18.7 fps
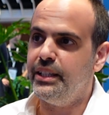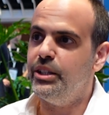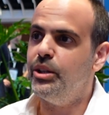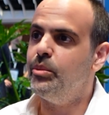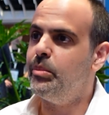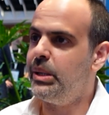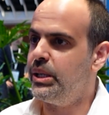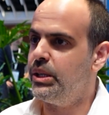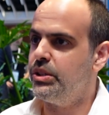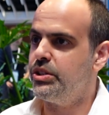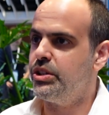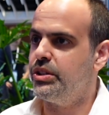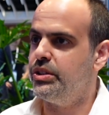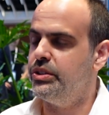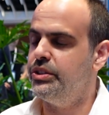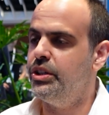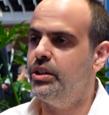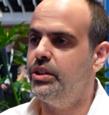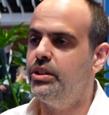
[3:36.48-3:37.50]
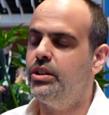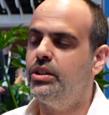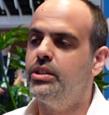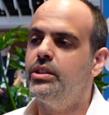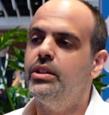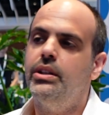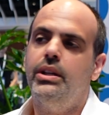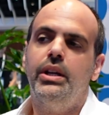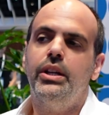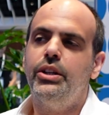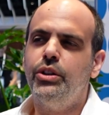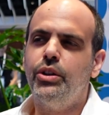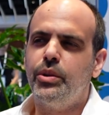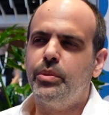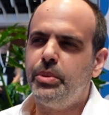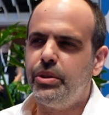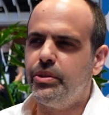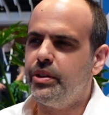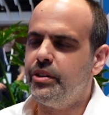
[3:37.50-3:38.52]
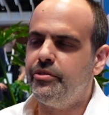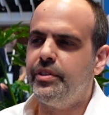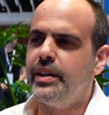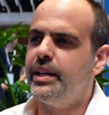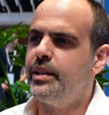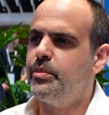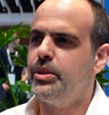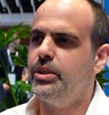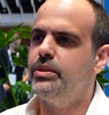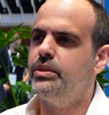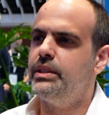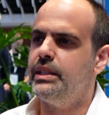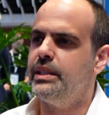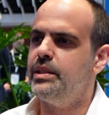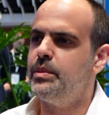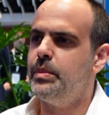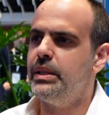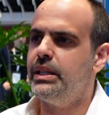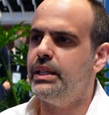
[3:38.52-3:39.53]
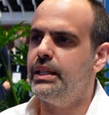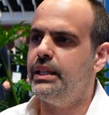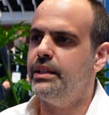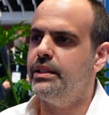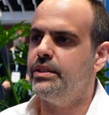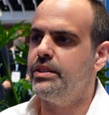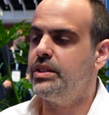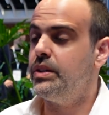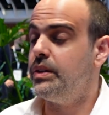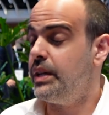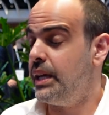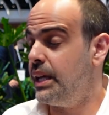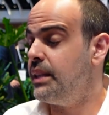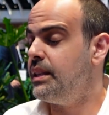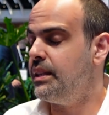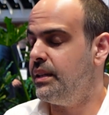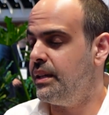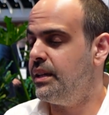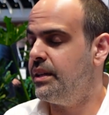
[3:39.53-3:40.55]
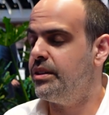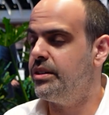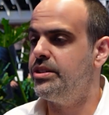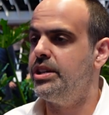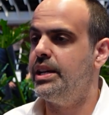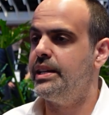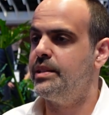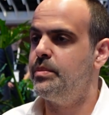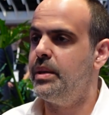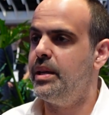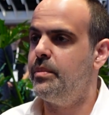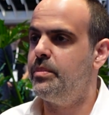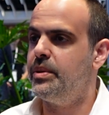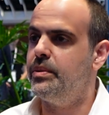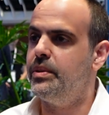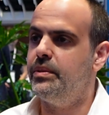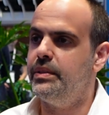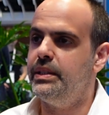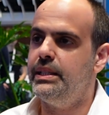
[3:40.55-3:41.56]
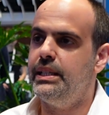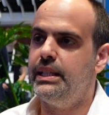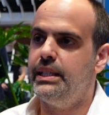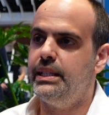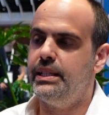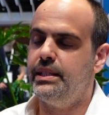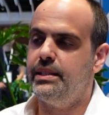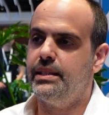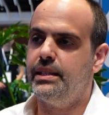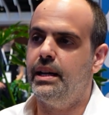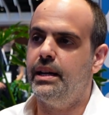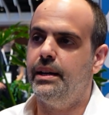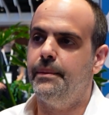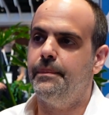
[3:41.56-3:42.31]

biological, not purified proteins, but so in our JAX paper, what we did is